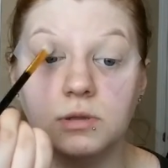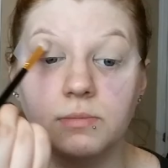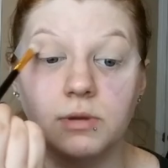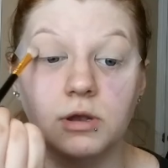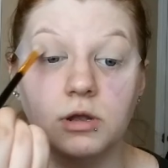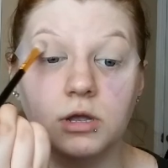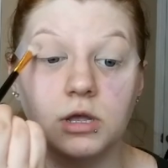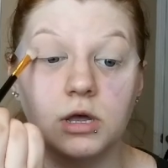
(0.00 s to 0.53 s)

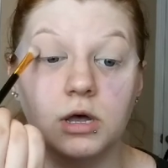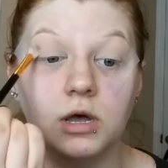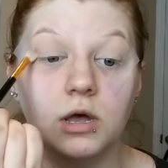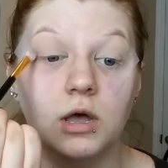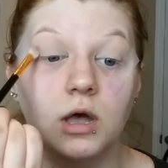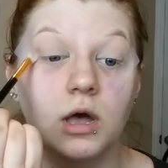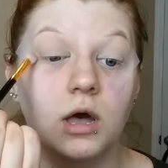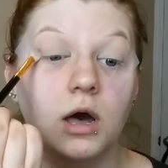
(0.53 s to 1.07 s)

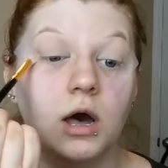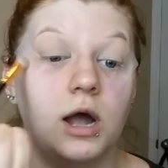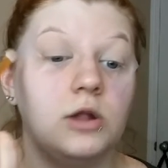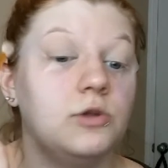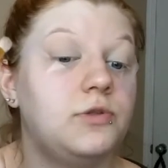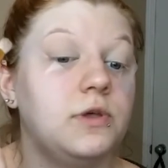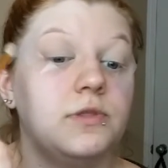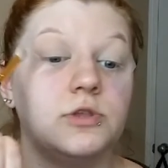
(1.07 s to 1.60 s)
America, I
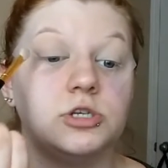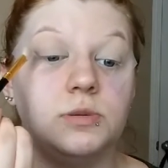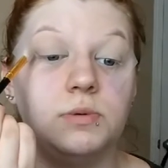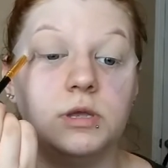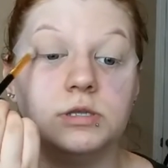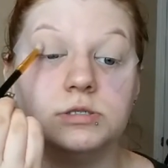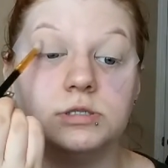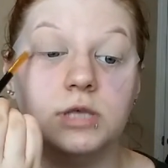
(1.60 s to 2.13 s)
don't think the
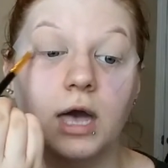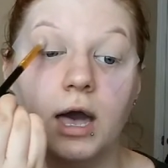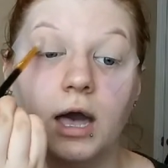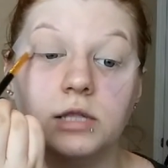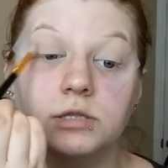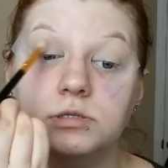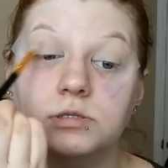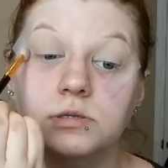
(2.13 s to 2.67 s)
shipping is
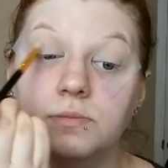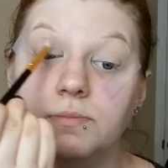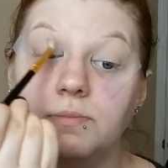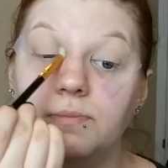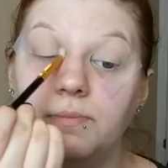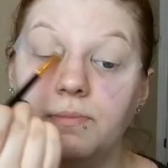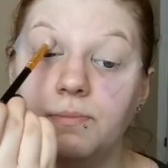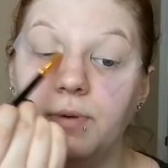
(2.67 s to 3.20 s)
that
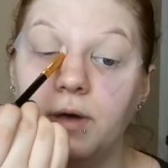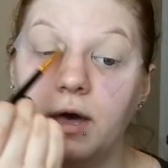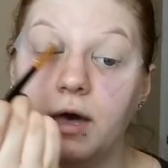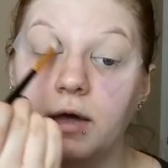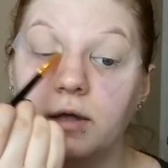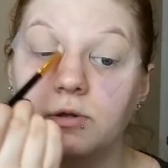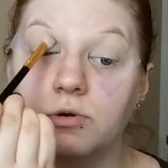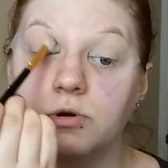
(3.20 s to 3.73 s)

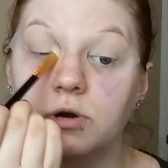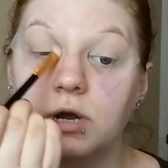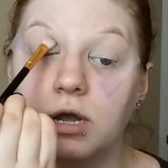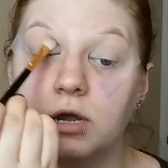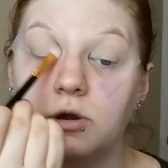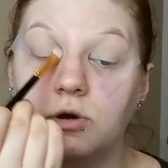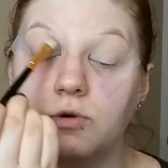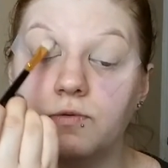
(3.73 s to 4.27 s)
bad or
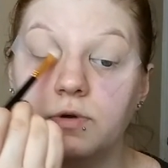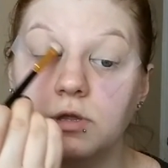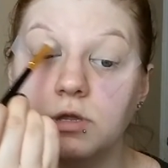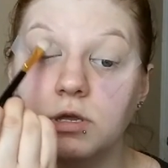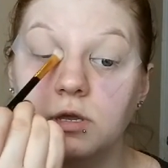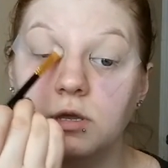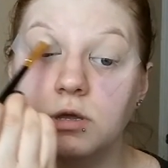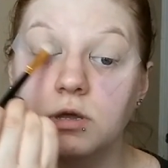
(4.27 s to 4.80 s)
at all,
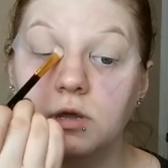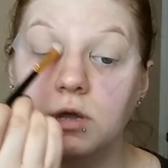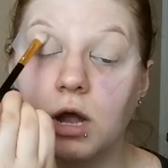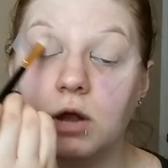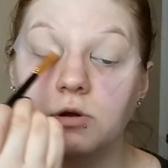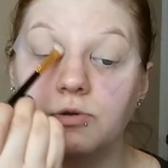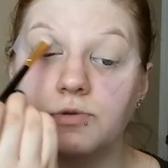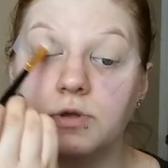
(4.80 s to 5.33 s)
really.
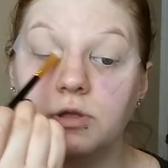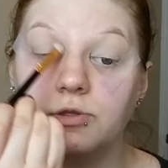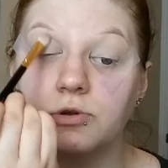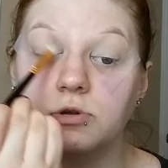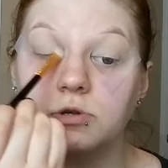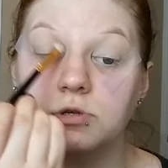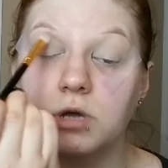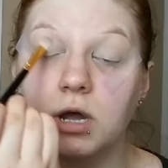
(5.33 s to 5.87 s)
I don't
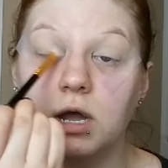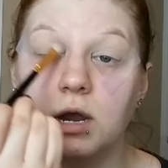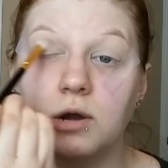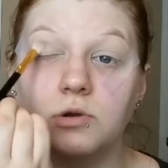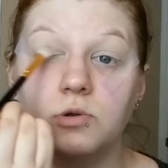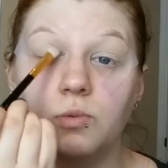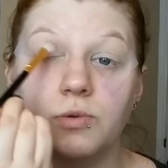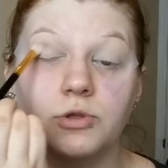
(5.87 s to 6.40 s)

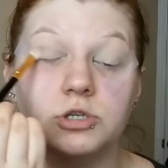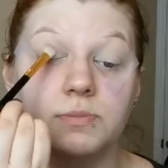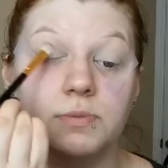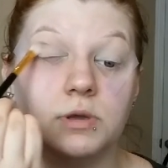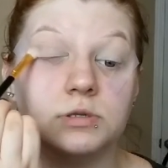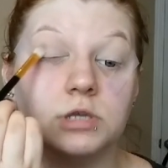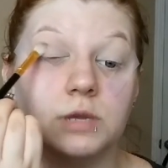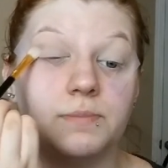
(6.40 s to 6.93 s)
know what the
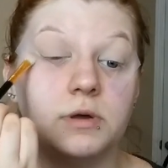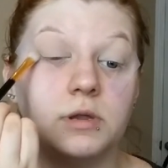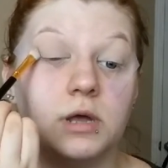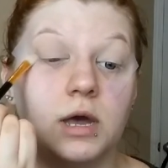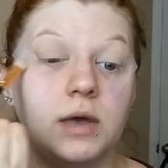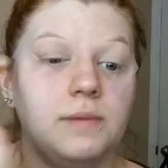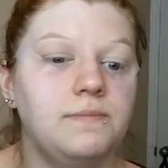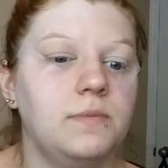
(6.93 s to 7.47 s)
shipping is like, but
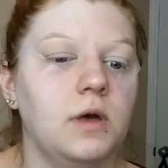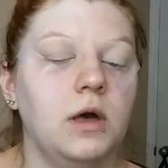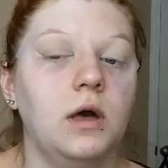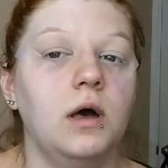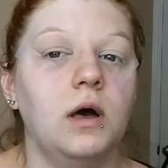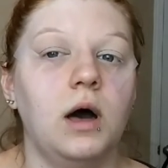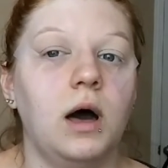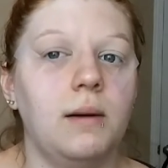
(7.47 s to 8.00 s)

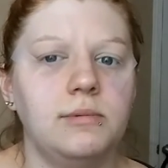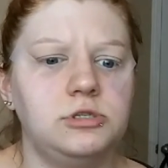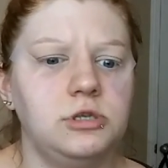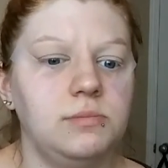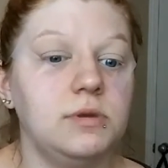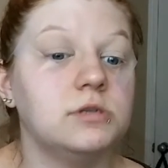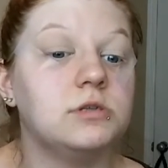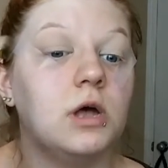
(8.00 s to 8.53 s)
I'm
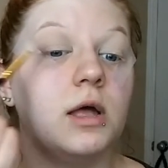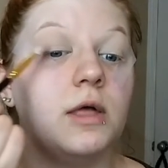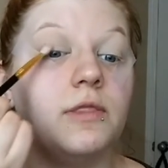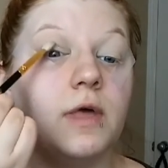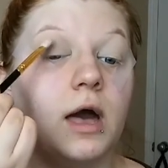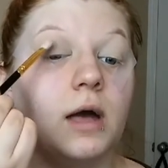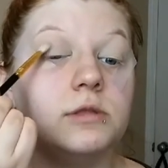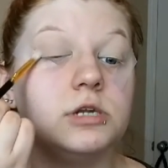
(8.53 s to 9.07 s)
assuming it's not
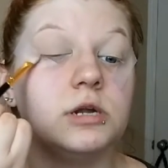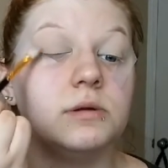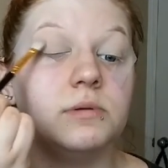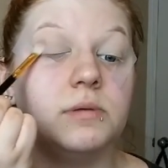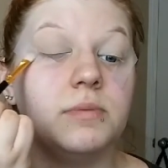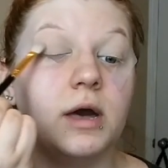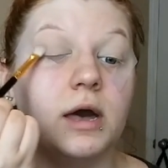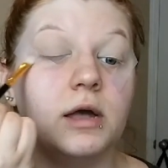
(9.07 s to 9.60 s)
that
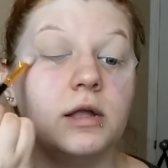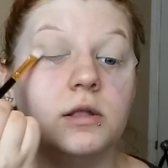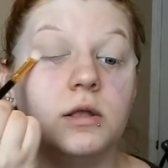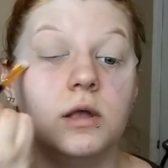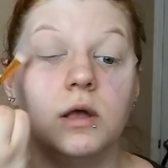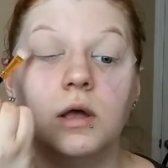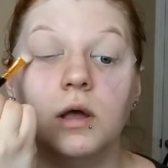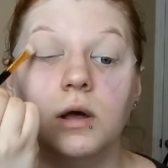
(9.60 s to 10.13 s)
terribly
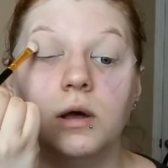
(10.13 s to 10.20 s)
bad.